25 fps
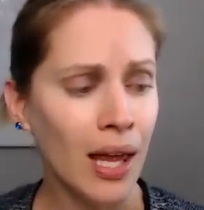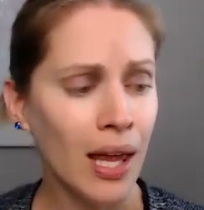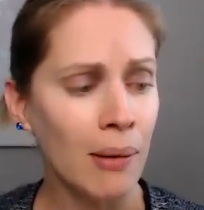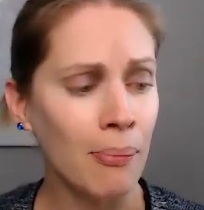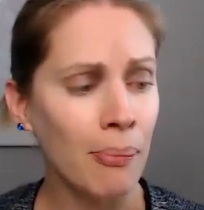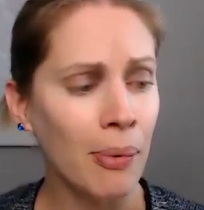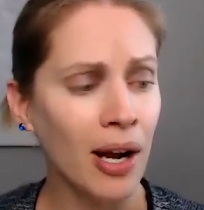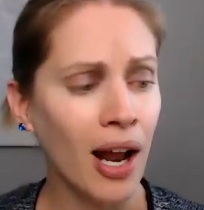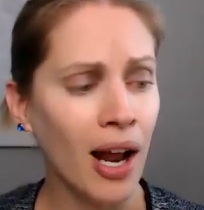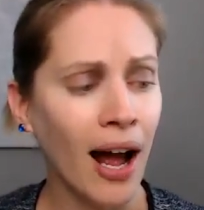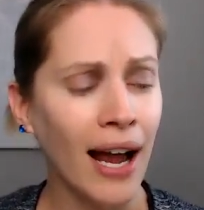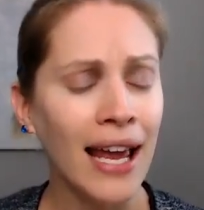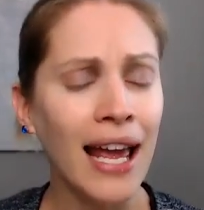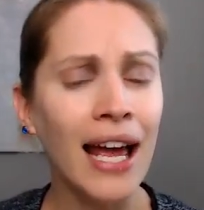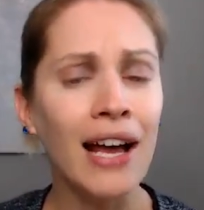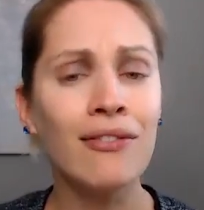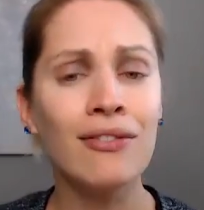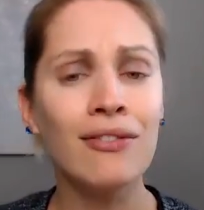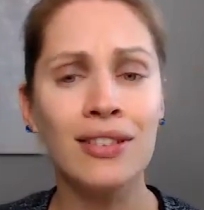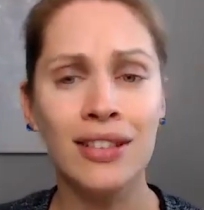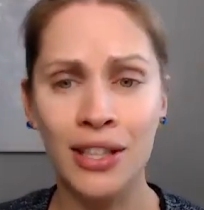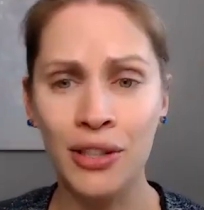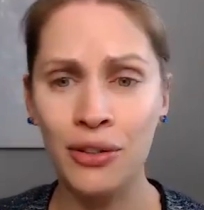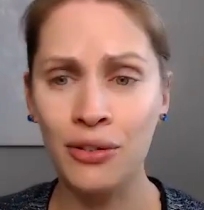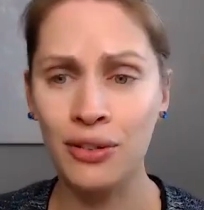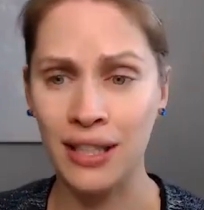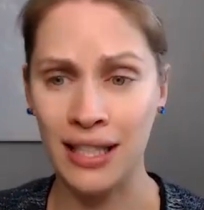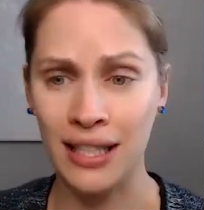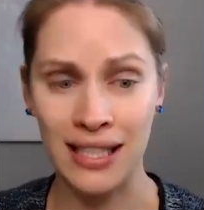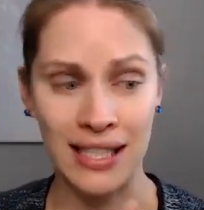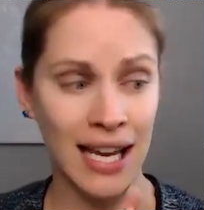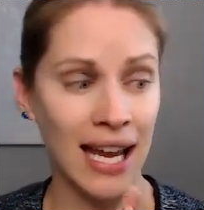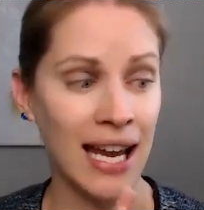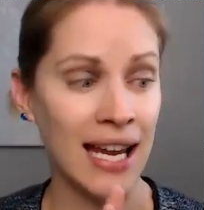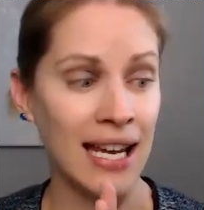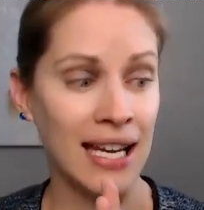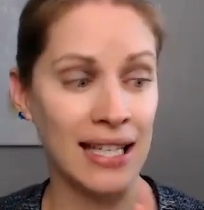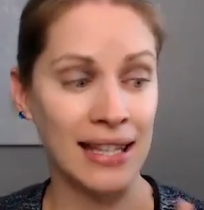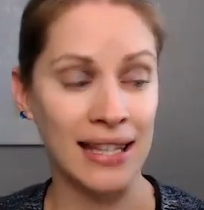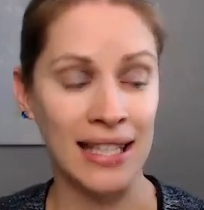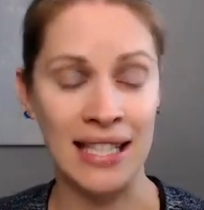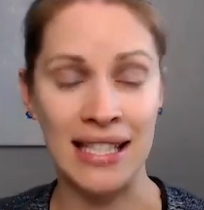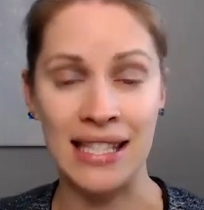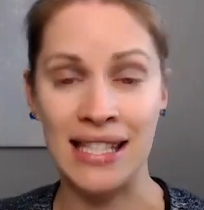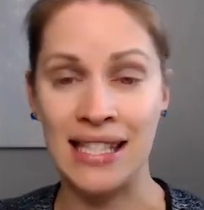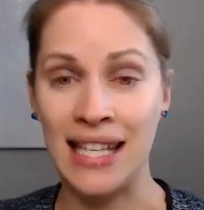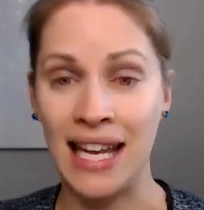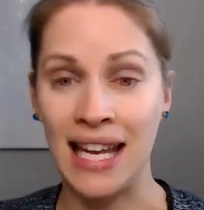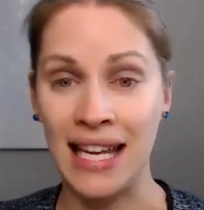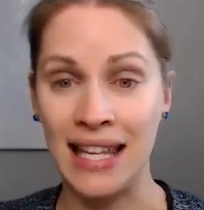But I have literally taken,
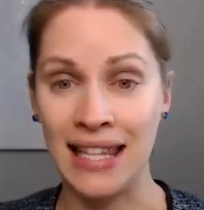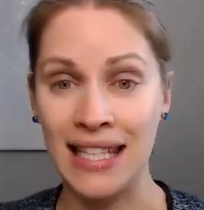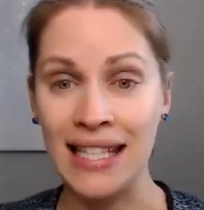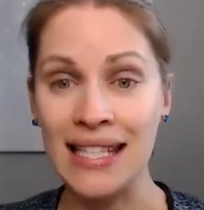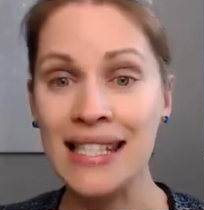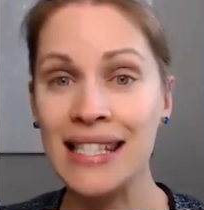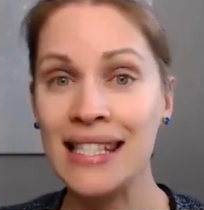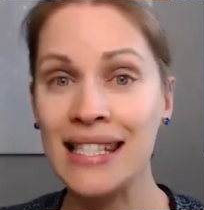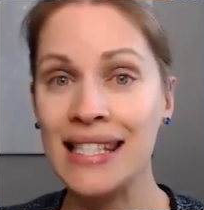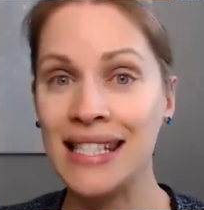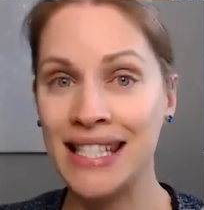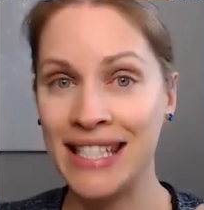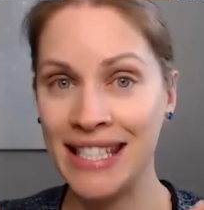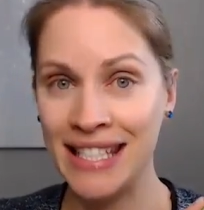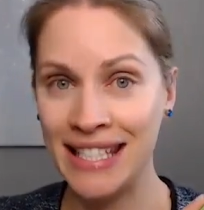let's say, this,